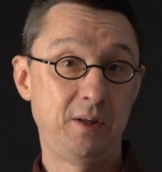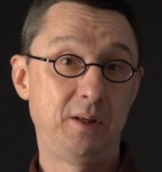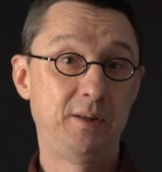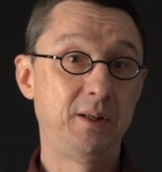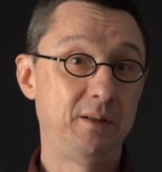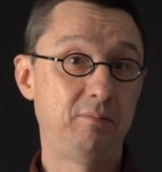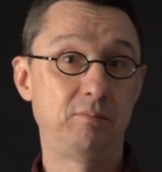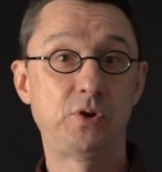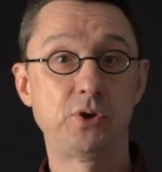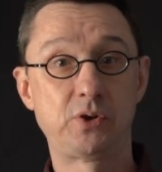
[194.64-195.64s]
And then
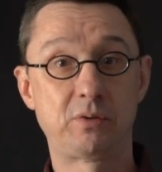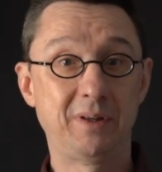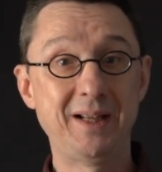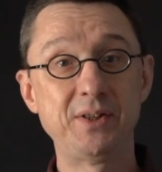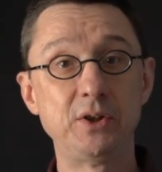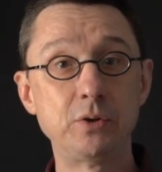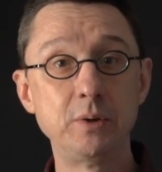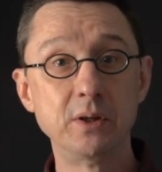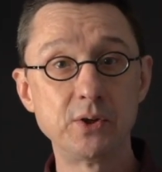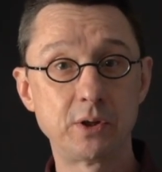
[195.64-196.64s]
just less than 2
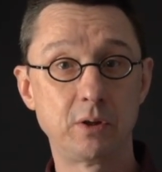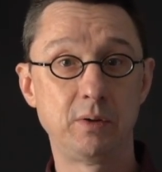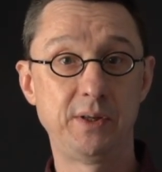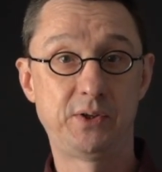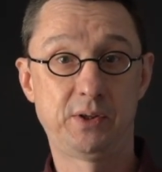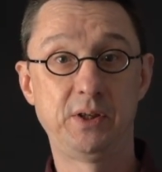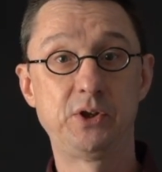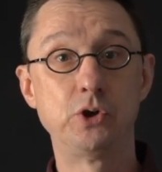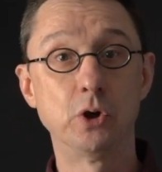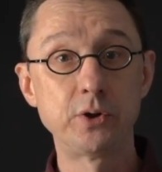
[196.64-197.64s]
years ago,
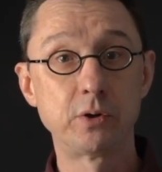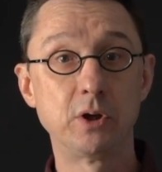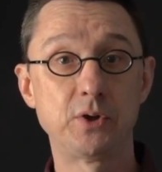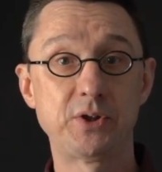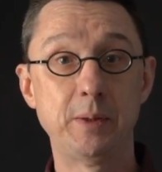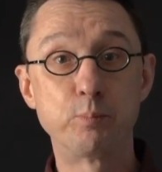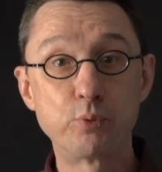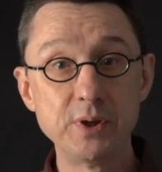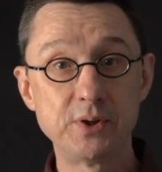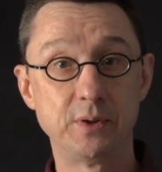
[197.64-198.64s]
his daughter got
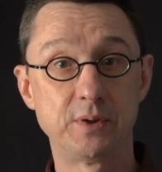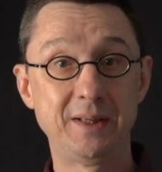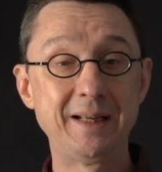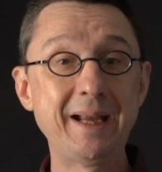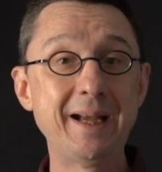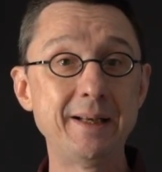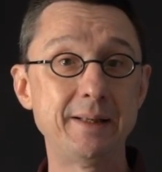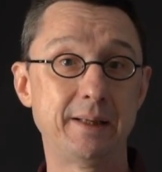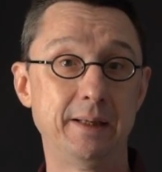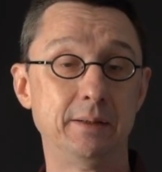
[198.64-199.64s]
imprisoned in
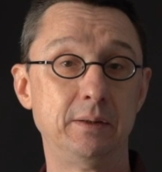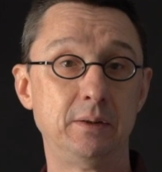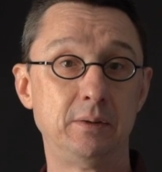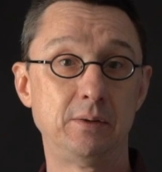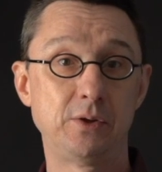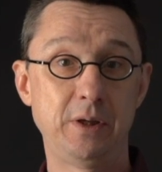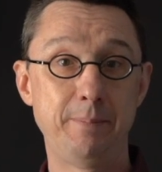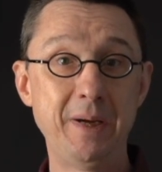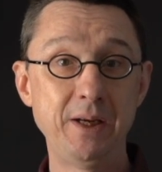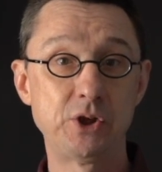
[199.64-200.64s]
Canada. So
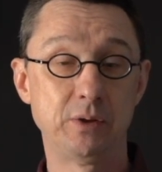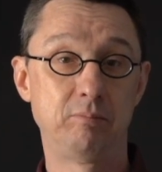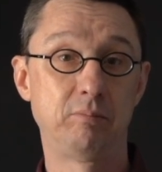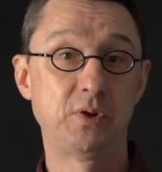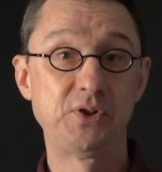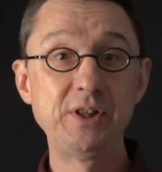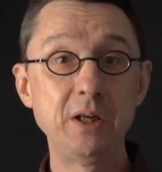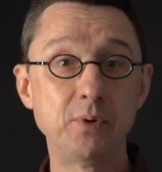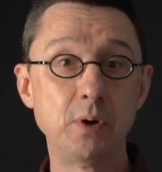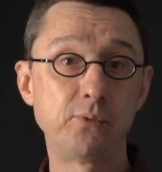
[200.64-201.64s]
imagine the
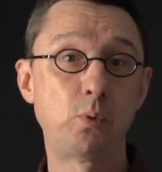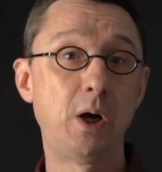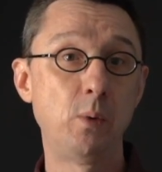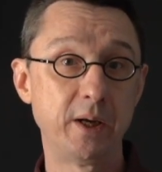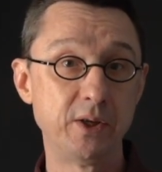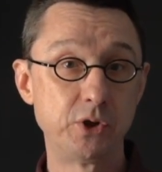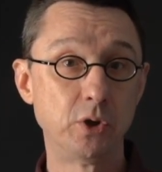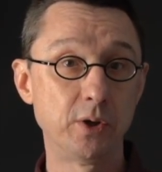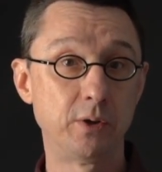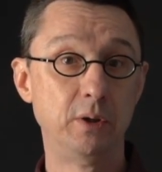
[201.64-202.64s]
CFO of Huawei, his
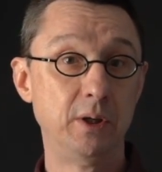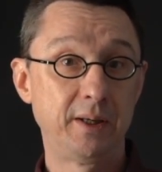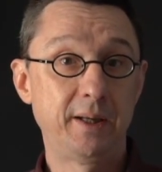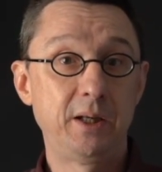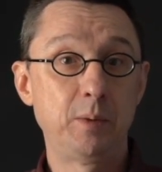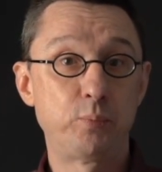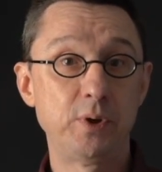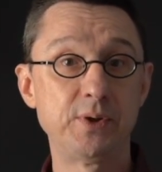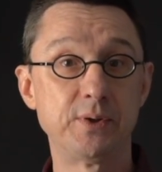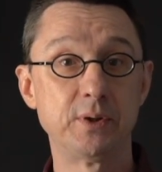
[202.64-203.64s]
daughter, getting
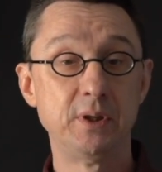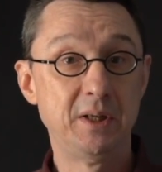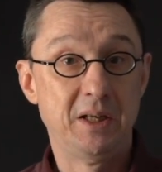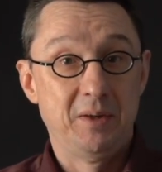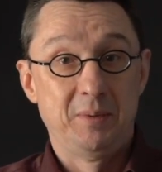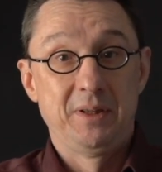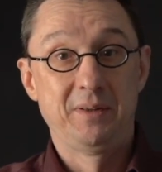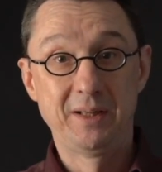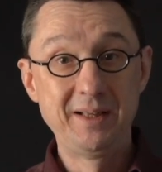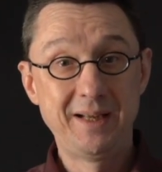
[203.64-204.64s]
imprisoned. I mean,
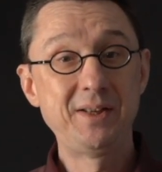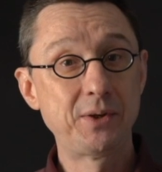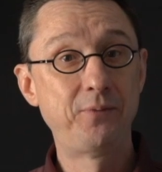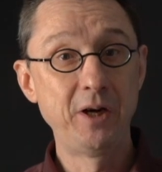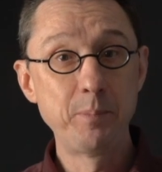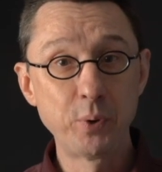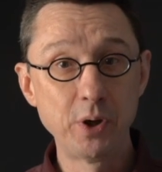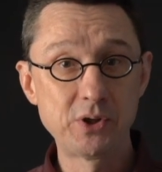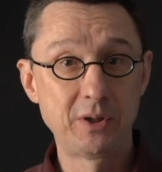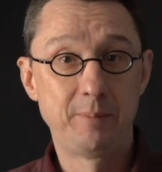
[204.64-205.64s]
he takes it very
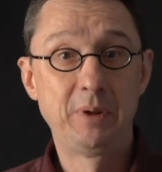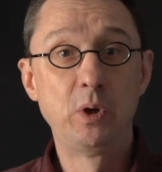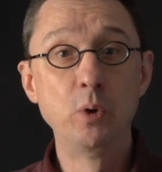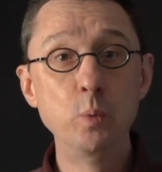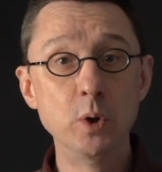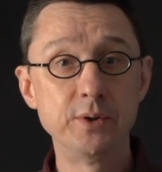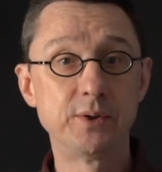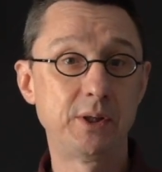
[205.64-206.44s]
personal. I mean, who wouldn't?